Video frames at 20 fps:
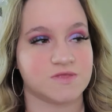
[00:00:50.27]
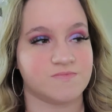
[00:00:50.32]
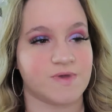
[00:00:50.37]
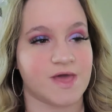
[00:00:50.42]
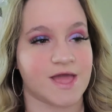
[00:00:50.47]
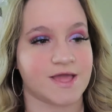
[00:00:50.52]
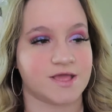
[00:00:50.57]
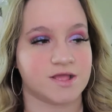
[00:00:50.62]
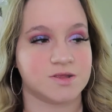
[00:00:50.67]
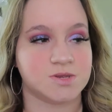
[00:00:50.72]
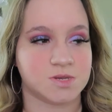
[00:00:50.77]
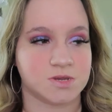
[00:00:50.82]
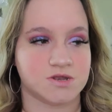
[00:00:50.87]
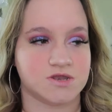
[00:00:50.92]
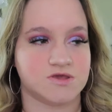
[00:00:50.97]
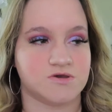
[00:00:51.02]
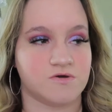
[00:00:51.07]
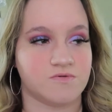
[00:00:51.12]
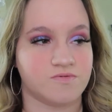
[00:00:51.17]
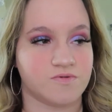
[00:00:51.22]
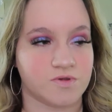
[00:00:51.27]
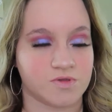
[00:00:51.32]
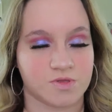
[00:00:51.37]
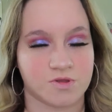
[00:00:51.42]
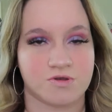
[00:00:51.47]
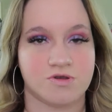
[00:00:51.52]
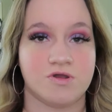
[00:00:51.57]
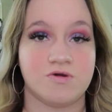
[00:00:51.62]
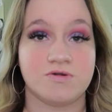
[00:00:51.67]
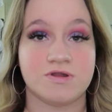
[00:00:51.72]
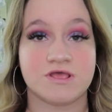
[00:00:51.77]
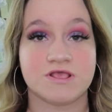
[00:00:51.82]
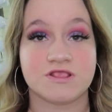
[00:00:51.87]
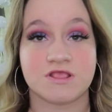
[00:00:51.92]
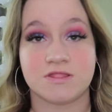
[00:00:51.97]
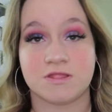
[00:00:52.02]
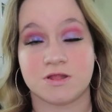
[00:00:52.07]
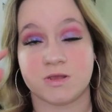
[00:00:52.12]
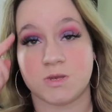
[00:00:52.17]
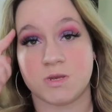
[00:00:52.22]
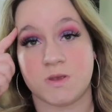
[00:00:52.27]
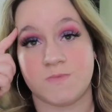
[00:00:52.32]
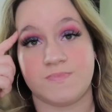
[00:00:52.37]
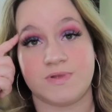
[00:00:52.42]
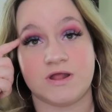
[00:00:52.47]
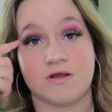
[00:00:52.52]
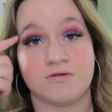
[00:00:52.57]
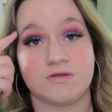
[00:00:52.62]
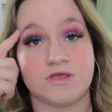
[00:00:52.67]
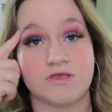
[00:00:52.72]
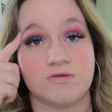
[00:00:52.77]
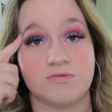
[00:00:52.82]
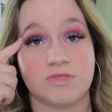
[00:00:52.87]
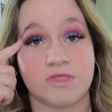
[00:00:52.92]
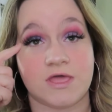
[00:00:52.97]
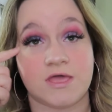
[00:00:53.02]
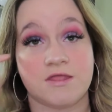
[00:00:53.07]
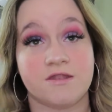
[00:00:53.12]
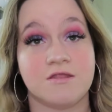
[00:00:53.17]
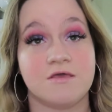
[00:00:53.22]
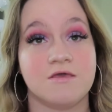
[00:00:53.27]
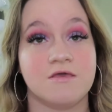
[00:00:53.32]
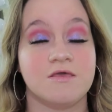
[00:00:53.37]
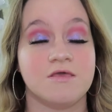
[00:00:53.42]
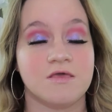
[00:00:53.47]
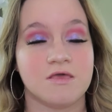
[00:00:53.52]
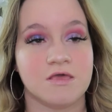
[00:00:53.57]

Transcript: the package until further notice and then ship it out to you then.